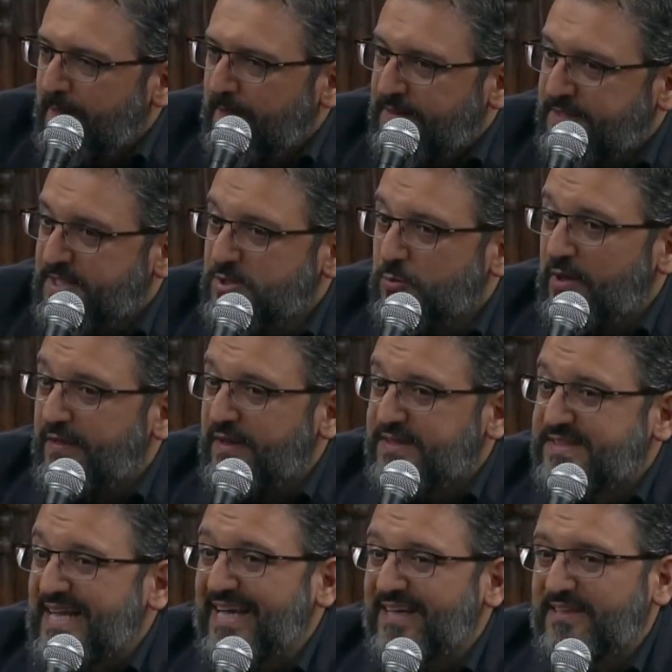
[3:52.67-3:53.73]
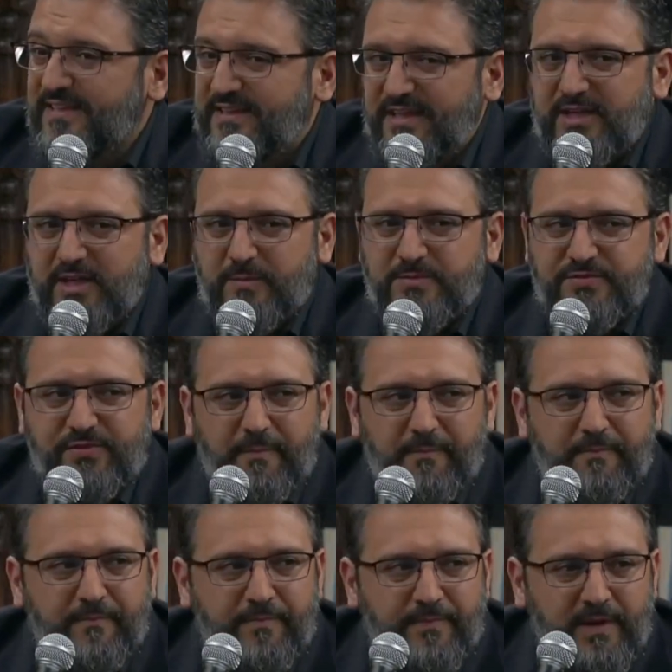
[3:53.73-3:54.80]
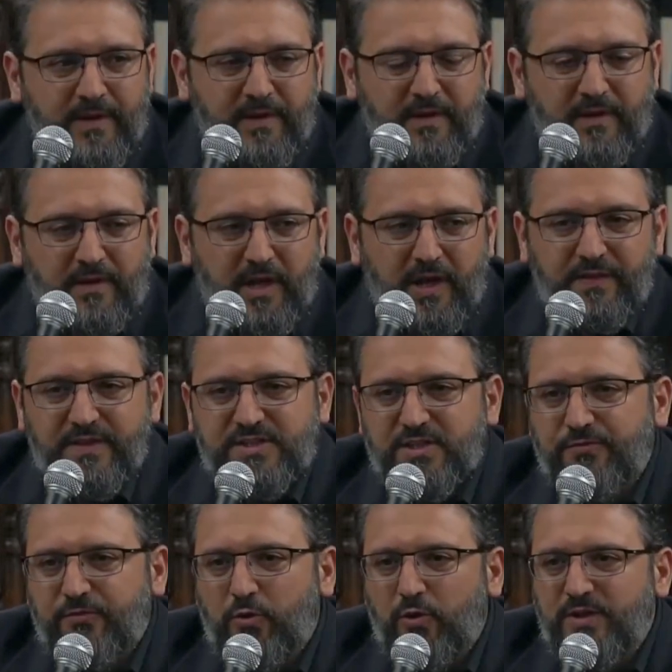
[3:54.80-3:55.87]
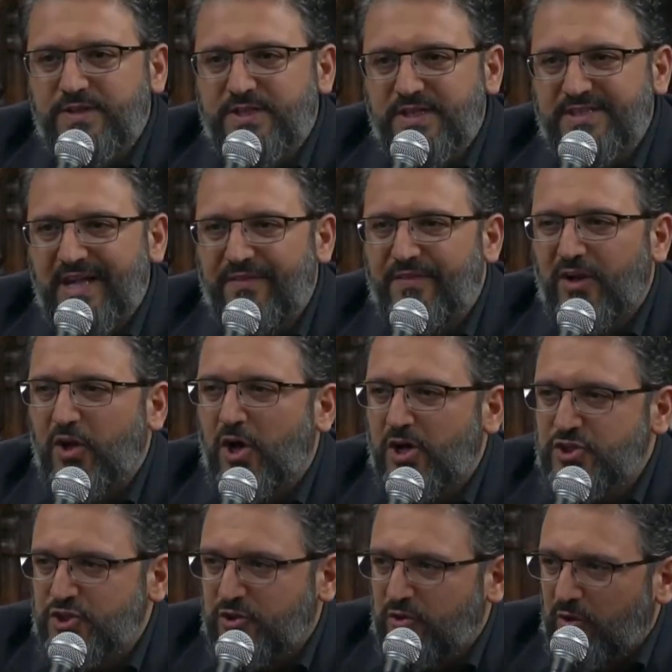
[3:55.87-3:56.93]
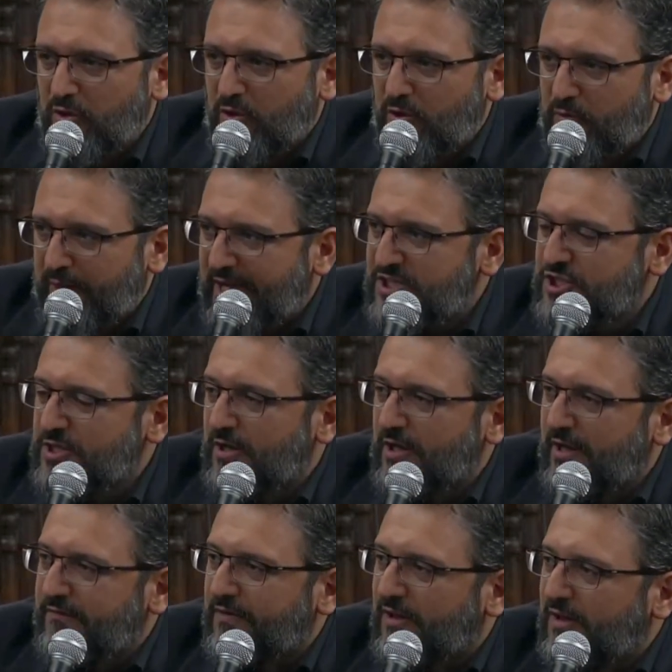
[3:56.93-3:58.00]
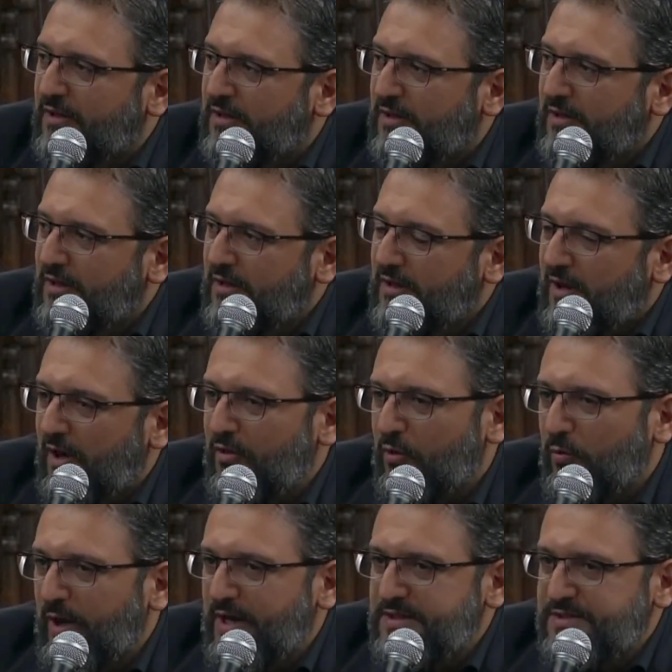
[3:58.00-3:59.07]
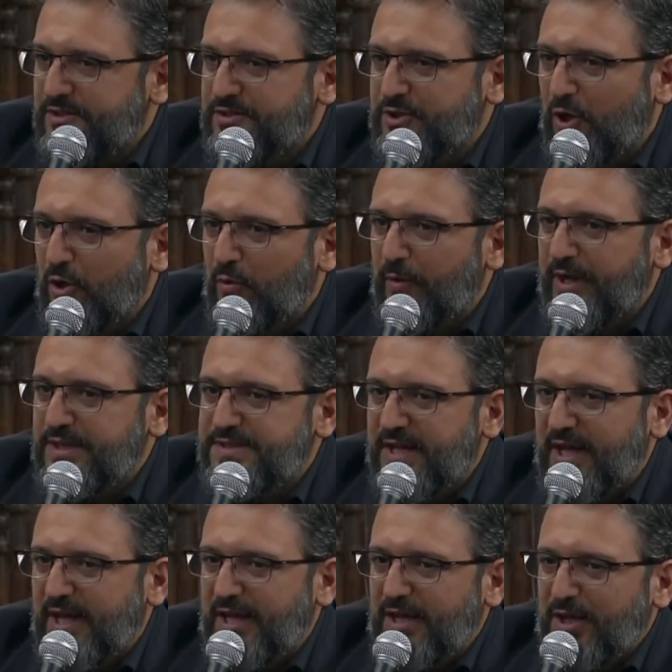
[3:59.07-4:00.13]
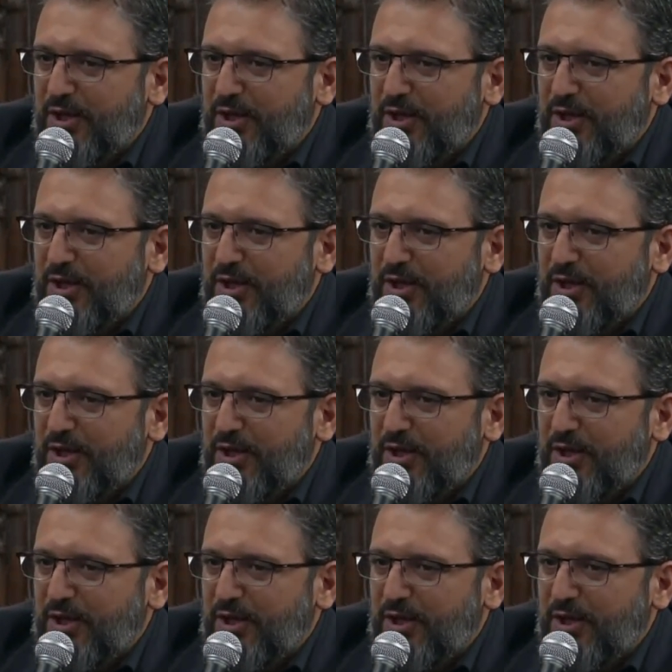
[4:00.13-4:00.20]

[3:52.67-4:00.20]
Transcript: This is where the sanctity comes from. And this, of course, is at the logical or rational level. Otherwise, there's always a